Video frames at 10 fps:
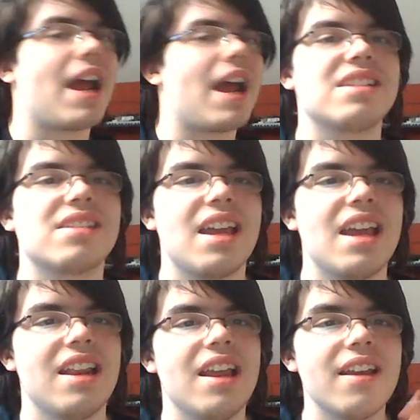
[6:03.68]
asks,
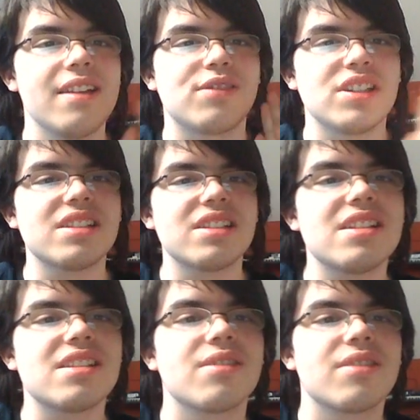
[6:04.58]
and if she says